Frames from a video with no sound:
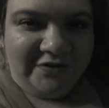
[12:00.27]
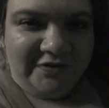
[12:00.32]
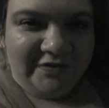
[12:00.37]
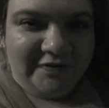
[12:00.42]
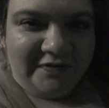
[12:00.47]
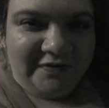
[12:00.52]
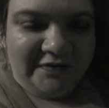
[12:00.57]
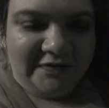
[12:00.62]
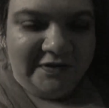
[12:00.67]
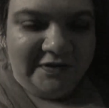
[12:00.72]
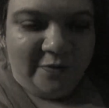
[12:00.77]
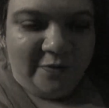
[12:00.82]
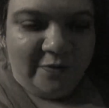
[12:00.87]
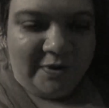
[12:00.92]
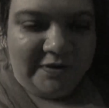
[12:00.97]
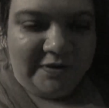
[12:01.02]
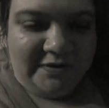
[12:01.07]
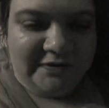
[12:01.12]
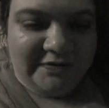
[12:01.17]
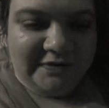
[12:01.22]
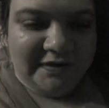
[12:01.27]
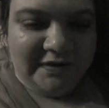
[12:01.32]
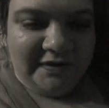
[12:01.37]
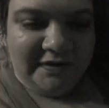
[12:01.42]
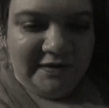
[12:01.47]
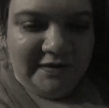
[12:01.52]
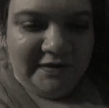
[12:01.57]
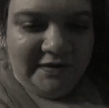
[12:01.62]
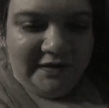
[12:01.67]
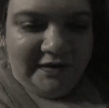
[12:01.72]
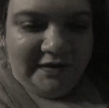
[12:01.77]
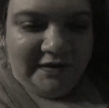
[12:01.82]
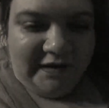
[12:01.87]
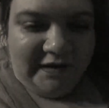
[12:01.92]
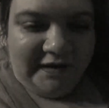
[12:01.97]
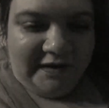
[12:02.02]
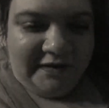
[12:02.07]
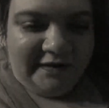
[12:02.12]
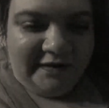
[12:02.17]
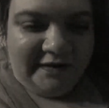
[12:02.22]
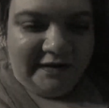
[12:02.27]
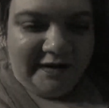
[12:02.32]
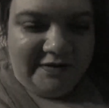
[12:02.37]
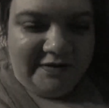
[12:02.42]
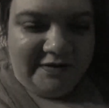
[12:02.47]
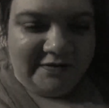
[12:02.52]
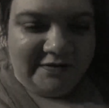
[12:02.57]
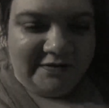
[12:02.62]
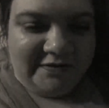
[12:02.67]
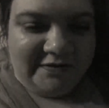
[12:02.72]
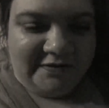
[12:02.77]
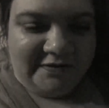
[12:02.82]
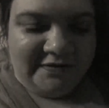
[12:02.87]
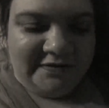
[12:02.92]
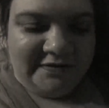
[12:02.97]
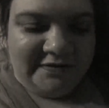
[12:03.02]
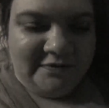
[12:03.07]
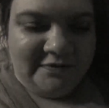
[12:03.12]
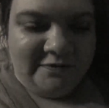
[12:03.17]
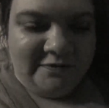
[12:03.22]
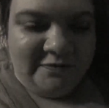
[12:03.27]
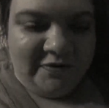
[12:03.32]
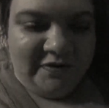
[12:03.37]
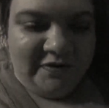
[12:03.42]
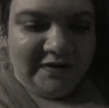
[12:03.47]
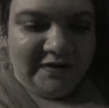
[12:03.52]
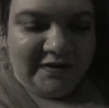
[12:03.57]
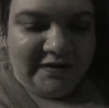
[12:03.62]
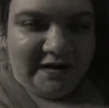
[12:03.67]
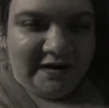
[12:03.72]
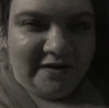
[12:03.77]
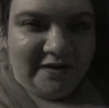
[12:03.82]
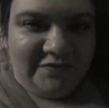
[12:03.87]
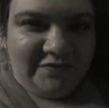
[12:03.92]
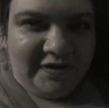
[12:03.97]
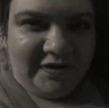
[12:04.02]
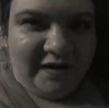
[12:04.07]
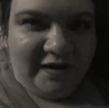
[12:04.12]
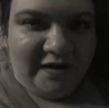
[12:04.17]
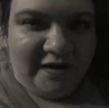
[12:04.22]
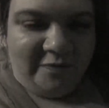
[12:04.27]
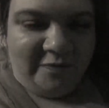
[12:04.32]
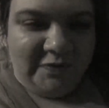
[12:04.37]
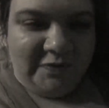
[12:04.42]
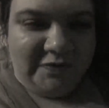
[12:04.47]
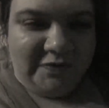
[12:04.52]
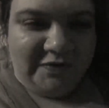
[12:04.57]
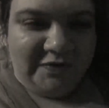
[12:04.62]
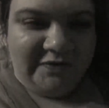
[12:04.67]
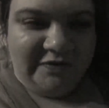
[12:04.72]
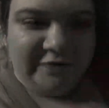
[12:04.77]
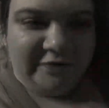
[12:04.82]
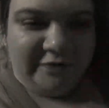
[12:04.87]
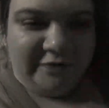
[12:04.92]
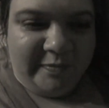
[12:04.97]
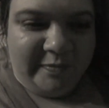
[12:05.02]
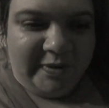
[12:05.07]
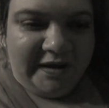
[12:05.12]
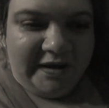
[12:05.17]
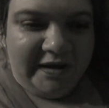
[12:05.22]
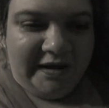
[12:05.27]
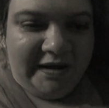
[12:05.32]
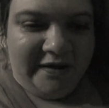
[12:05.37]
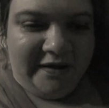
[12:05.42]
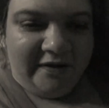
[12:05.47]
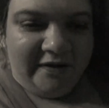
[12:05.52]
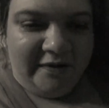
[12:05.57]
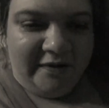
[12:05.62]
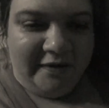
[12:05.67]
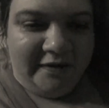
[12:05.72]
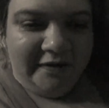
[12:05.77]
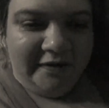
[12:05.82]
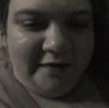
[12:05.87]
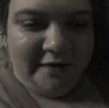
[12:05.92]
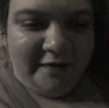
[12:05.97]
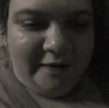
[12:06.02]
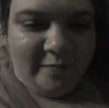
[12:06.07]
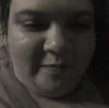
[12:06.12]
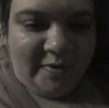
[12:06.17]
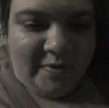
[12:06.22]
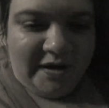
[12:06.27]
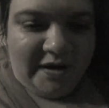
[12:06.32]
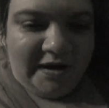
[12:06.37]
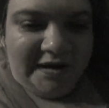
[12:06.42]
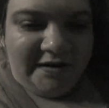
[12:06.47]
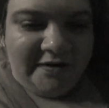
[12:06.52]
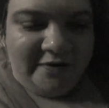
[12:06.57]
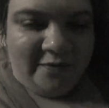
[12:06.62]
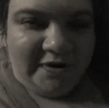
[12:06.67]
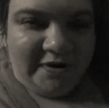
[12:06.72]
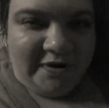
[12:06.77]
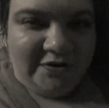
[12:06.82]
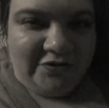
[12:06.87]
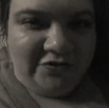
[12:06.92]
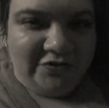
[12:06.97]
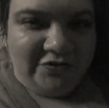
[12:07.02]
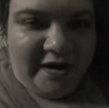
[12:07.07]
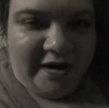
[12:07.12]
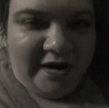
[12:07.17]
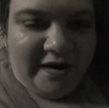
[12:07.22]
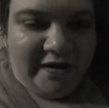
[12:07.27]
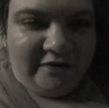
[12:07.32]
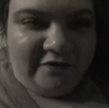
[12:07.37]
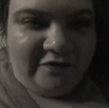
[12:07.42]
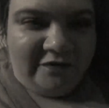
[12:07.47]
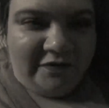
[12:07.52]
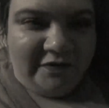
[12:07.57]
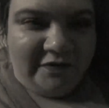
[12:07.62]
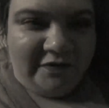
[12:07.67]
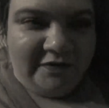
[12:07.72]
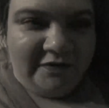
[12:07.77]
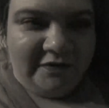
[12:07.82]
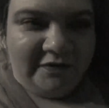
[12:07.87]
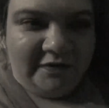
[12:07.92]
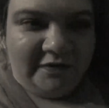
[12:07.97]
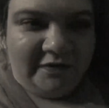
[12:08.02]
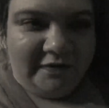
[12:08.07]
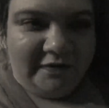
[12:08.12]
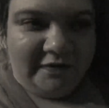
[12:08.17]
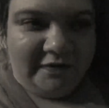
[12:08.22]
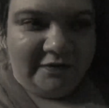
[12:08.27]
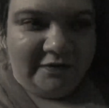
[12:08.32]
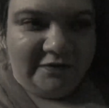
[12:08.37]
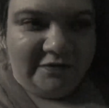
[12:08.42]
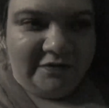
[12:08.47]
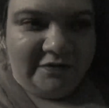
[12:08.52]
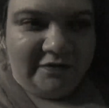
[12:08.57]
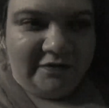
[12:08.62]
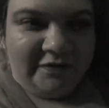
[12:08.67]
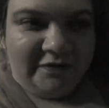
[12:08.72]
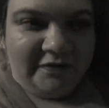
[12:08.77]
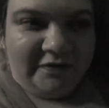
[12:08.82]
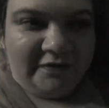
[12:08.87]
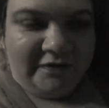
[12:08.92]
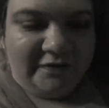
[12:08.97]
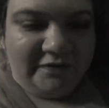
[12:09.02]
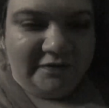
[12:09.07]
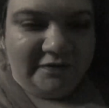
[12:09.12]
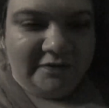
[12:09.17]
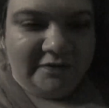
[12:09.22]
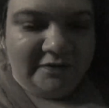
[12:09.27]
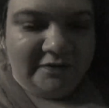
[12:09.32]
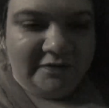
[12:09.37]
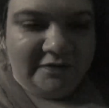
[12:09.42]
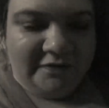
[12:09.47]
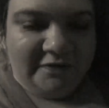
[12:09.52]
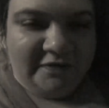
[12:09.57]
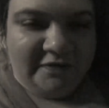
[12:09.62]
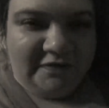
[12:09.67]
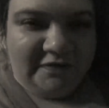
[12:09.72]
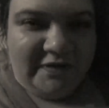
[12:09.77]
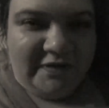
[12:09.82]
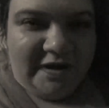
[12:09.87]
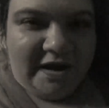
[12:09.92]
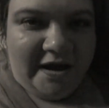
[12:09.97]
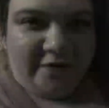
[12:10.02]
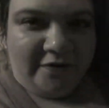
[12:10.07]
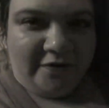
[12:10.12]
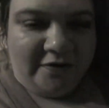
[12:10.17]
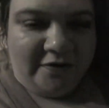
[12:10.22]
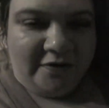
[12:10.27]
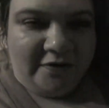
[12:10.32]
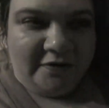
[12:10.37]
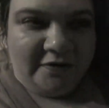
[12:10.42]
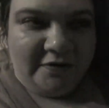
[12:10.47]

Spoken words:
on the sequins, and I just really didn't have time to deal with my hair, but I didn't want to drive to Seattle